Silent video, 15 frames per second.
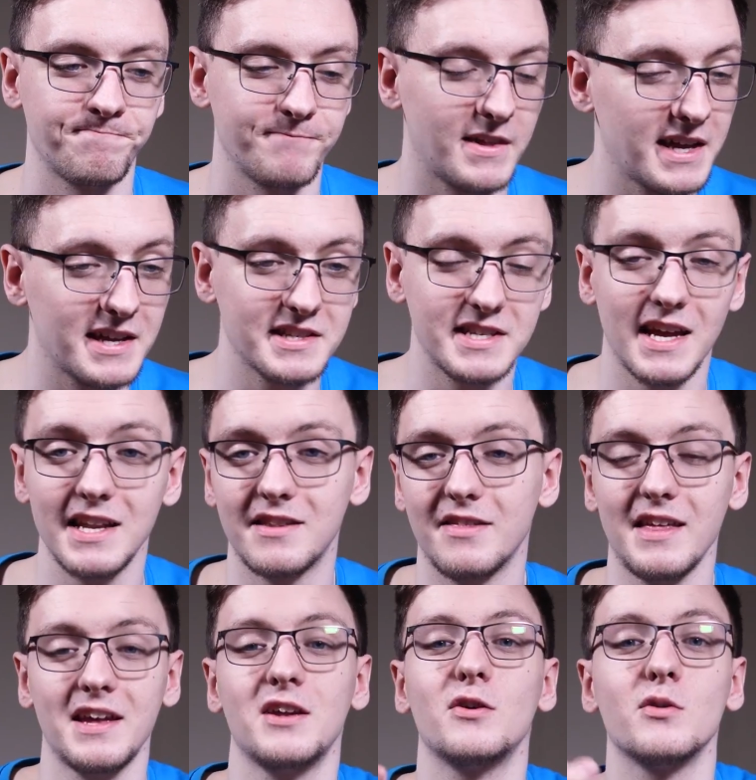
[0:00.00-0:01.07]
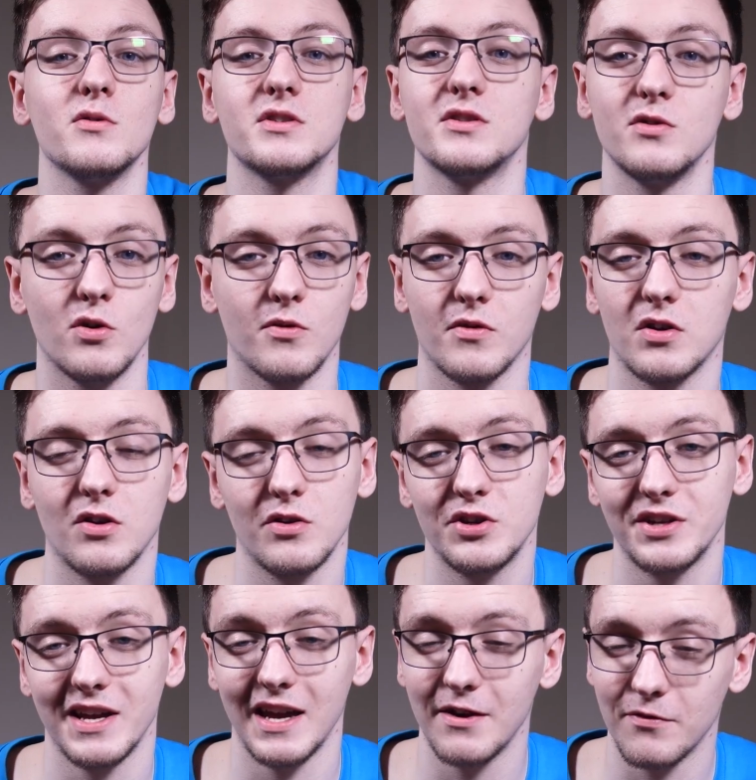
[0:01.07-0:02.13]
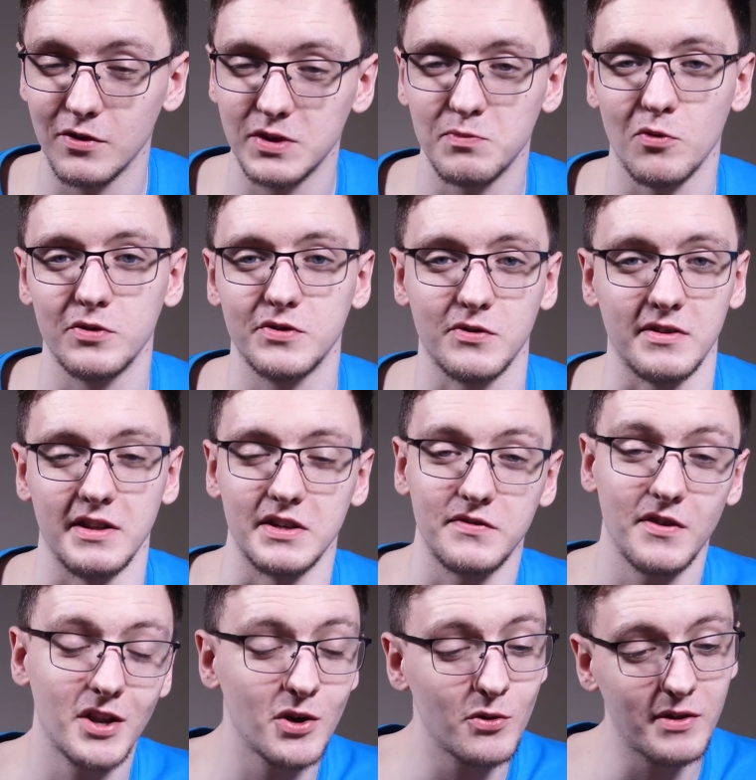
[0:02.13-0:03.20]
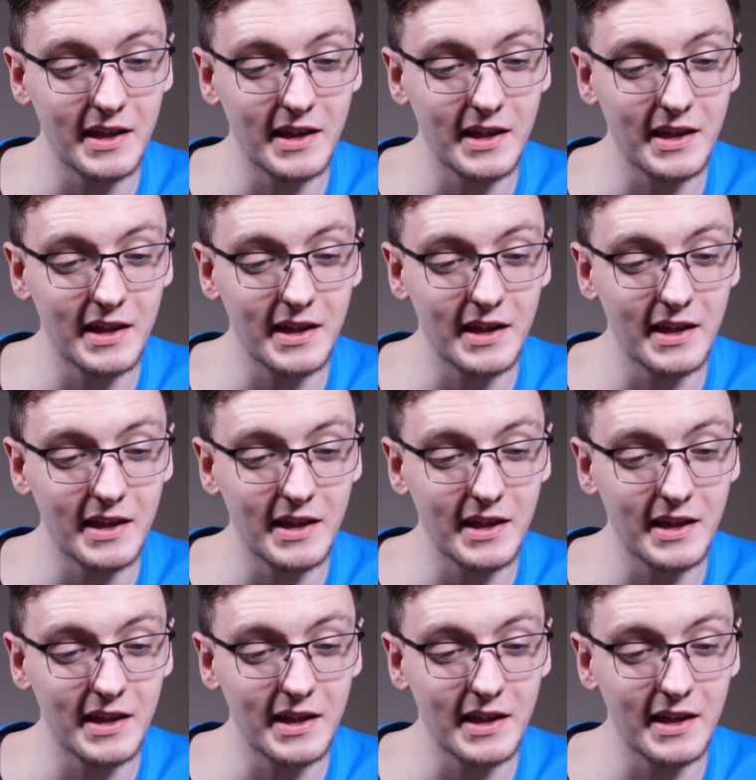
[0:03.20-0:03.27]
Like I said, thank you to Overclockers UK for sponsoring this video.